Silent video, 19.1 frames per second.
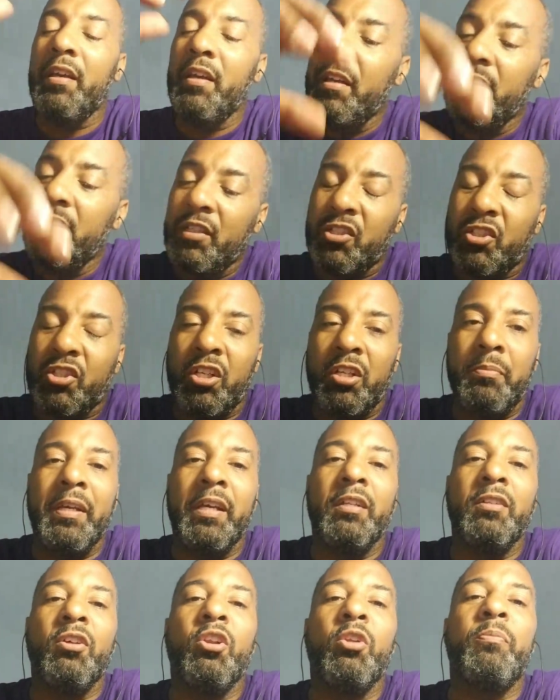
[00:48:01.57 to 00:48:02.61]
there's going to be a
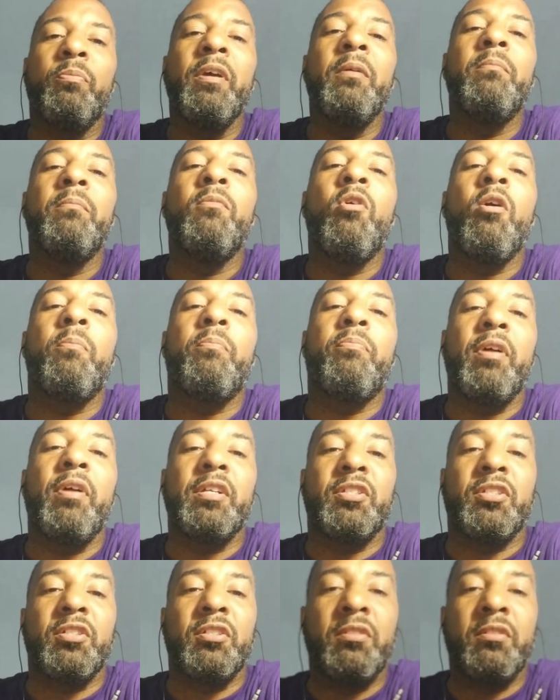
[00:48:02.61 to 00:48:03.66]
little bit more pressure.